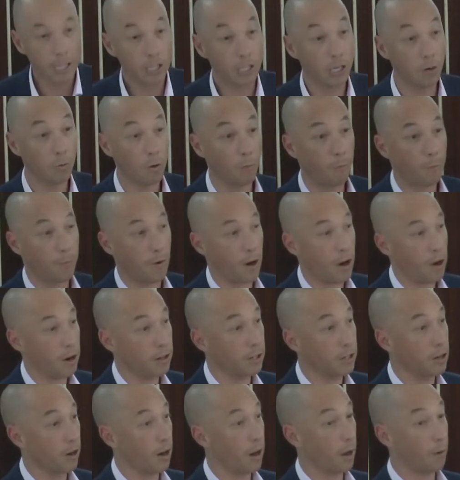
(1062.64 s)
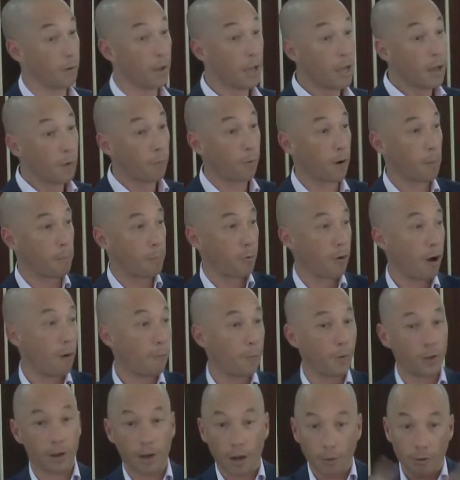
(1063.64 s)
you will find God for a
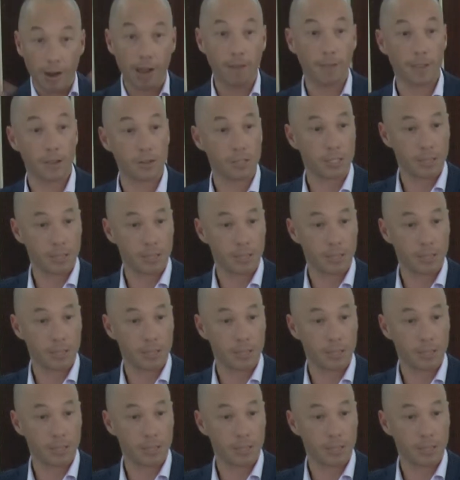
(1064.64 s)
prophet around those